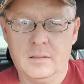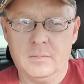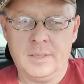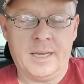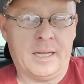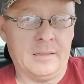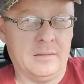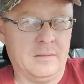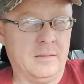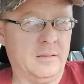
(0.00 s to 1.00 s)
Yeah,
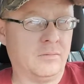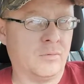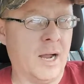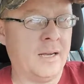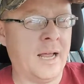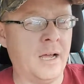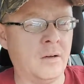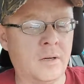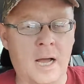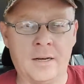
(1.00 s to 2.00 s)
right
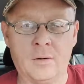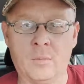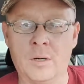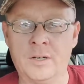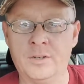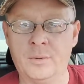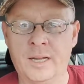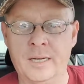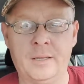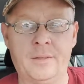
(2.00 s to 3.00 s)
now I don't want to do
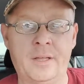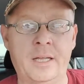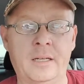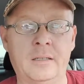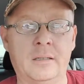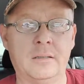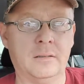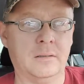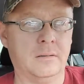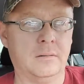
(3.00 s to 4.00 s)
anything
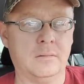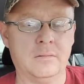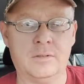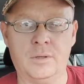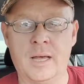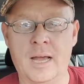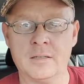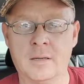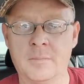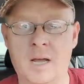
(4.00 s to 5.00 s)
to the
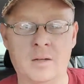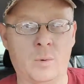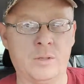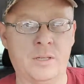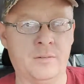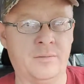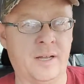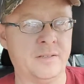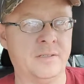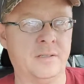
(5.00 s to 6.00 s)
house. I'm not going to
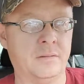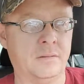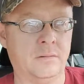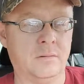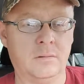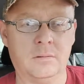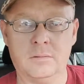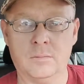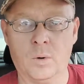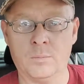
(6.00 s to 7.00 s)
invest
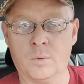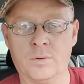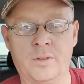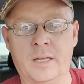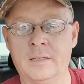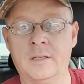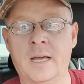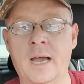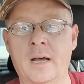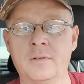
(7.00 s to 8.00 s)
one more thing into
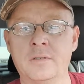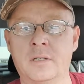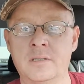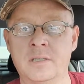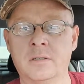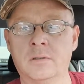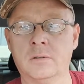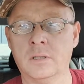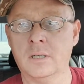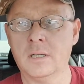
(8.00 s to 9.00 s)
the house until
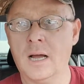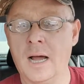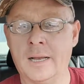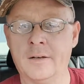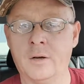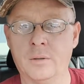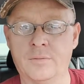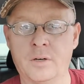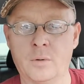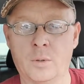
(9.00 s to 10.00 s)
I know
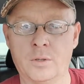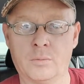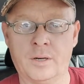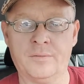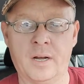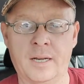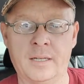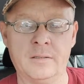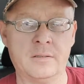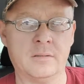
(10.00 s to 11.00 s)
if they're going to
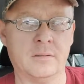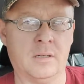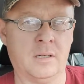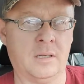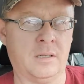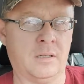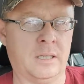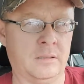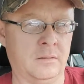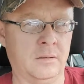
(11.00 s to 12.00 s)
refinance
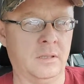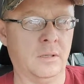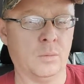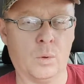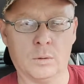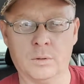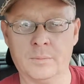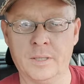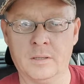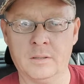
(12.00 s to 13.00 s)
and work with
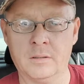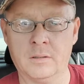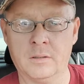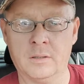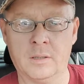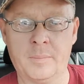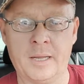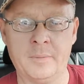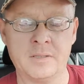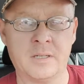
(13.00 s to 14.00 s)
me on the
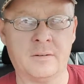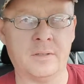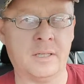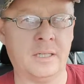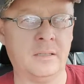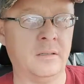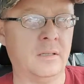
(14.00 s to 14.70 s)
payments and everything.